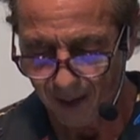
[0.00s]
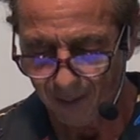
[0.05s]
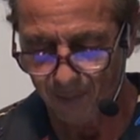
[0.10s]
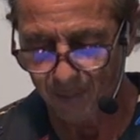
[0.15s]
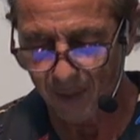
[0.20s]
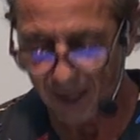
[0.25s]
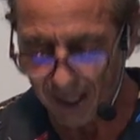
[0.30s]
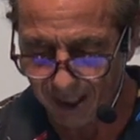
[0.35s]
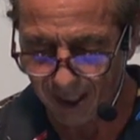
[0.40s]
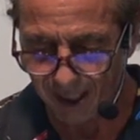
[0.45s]

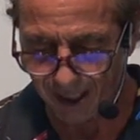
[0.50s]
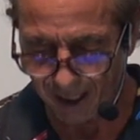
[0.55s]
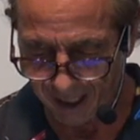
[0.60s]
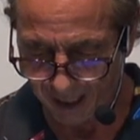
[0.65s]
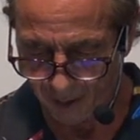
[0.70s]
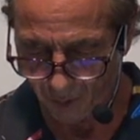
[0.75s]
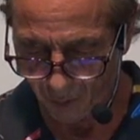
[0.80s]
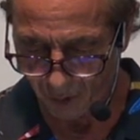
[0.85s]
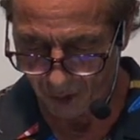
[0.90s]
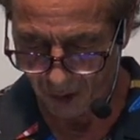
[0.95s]

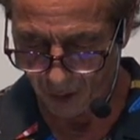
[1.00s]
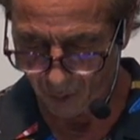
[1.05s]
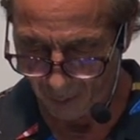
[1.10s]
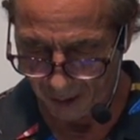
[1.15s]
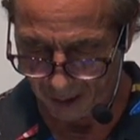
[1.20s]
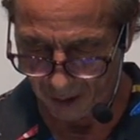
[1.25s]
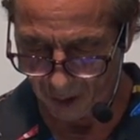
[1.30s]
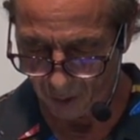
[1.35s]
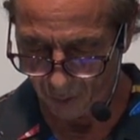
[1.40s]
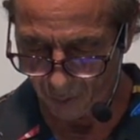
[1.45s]
Bethany, which he
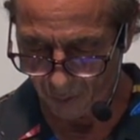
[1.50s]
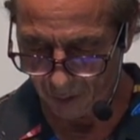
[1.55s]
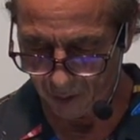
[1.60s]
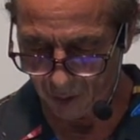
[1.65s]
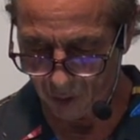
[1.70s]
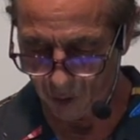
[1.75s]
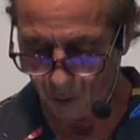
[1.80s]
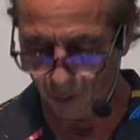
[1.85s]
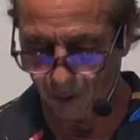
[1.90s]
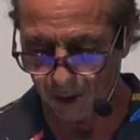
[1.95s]
went to,
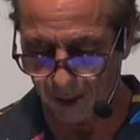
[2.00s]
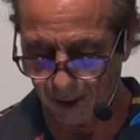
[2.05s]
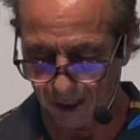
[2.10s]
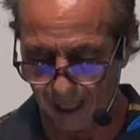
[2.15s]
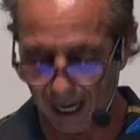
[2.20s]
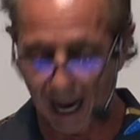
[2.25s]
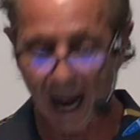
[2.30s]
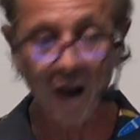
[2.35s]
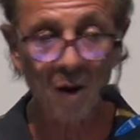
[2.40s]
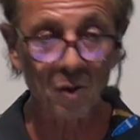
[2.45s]
is known as
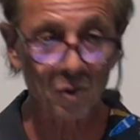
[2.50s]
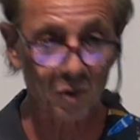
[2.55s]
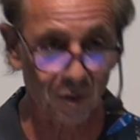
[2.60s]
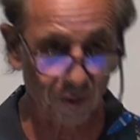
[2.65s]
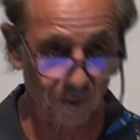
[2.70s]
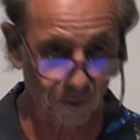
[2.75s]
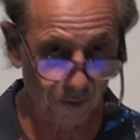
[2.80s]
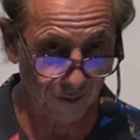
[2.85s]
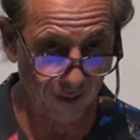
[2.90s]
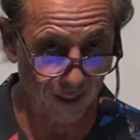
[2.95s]
a house
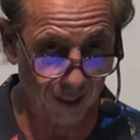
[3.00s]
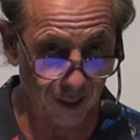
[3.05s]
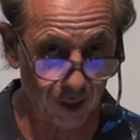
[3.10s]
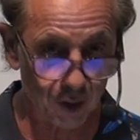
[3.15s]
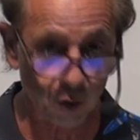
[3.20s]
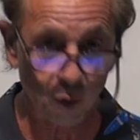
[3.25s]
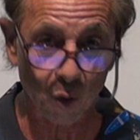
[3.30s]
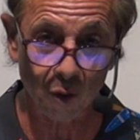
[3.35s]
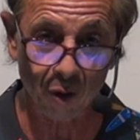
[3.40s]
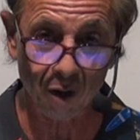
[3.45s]
of figs
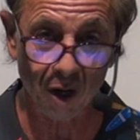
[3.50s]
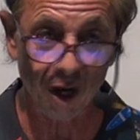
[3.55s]
or